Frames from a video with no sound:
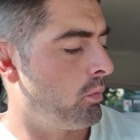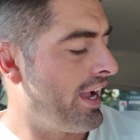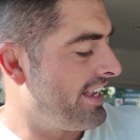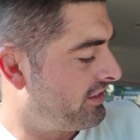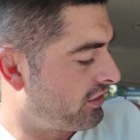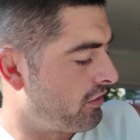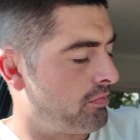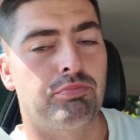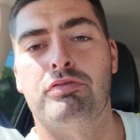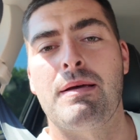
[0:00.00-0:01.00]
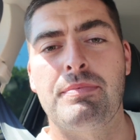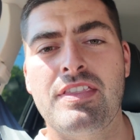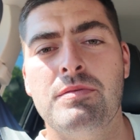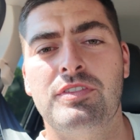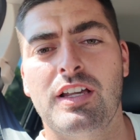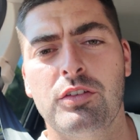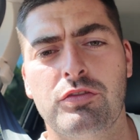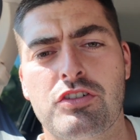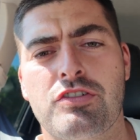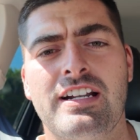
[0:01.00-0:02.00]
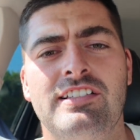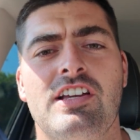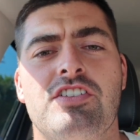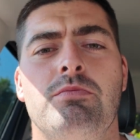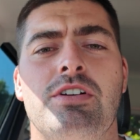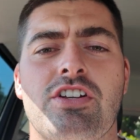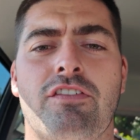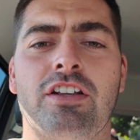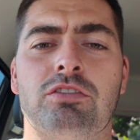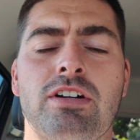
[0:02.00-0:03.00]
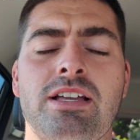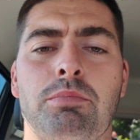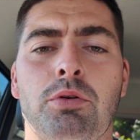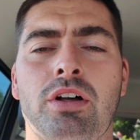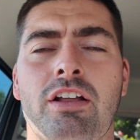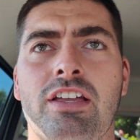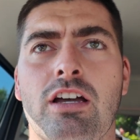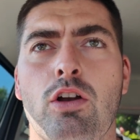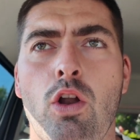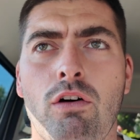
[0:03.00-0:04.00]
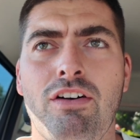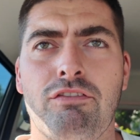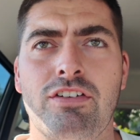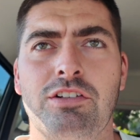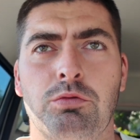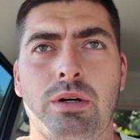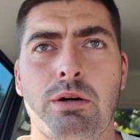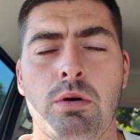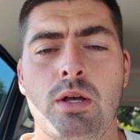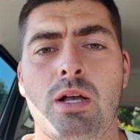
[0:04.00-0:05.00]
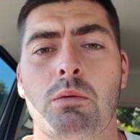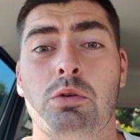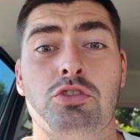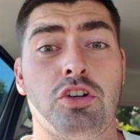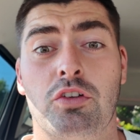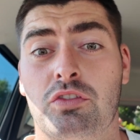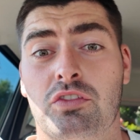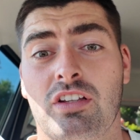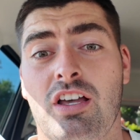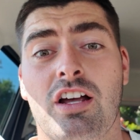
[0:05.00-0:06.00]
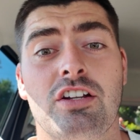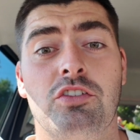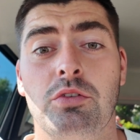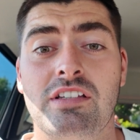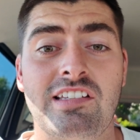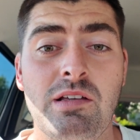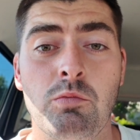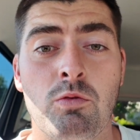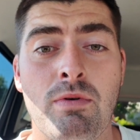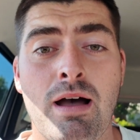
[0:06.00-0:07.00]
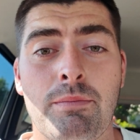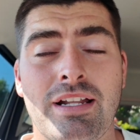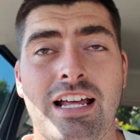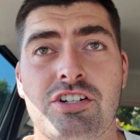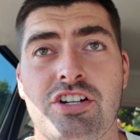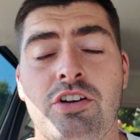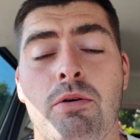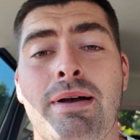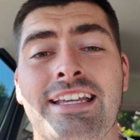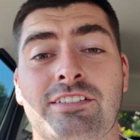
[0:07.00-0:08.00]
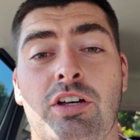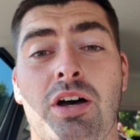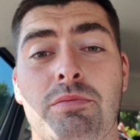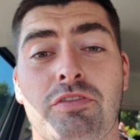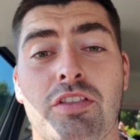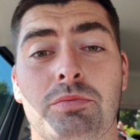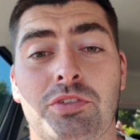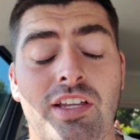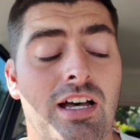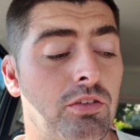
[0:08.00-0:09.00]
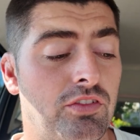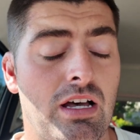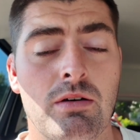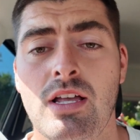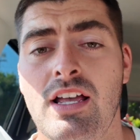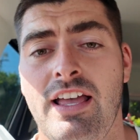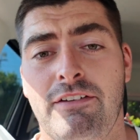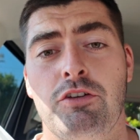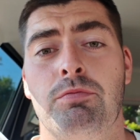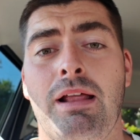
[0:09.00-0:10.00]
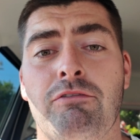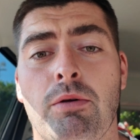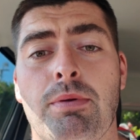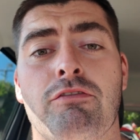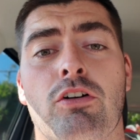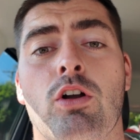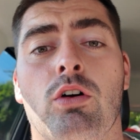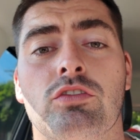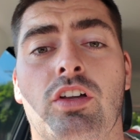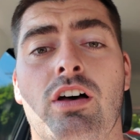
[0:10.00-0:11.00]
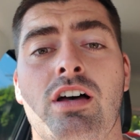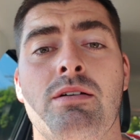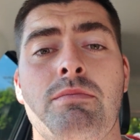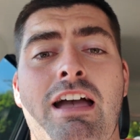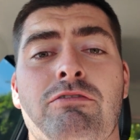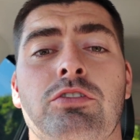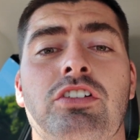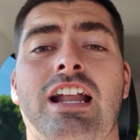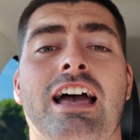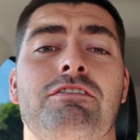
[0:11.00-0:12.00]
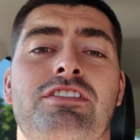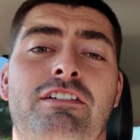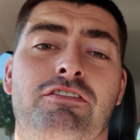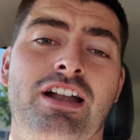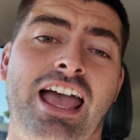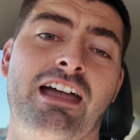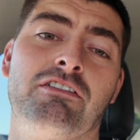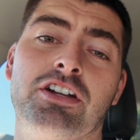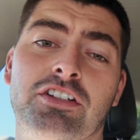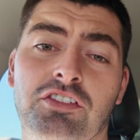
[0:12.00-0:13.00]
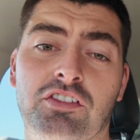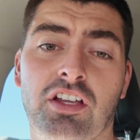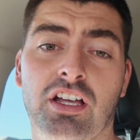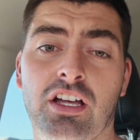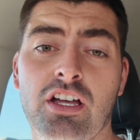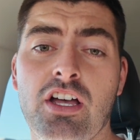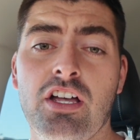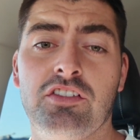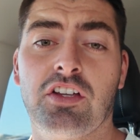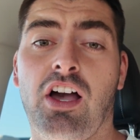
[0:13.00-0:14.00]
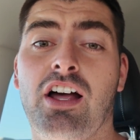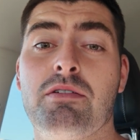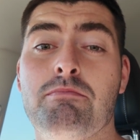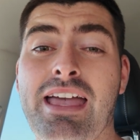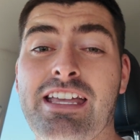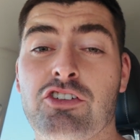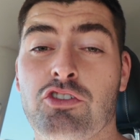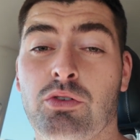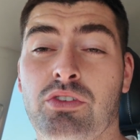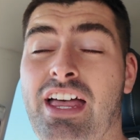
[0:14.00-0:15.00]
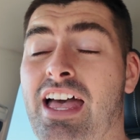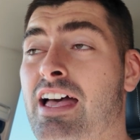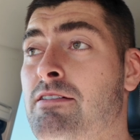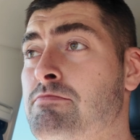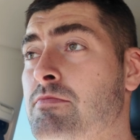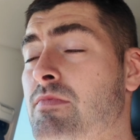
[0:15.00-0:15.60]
ways of prepping themselves for a training session, which I think is really important. I think a lot of athletes will just kind of do the team warm-up and actually not make time for themselves. Now if you've played rugby for a long time, everyone's going to have different areas to kind of make sure they're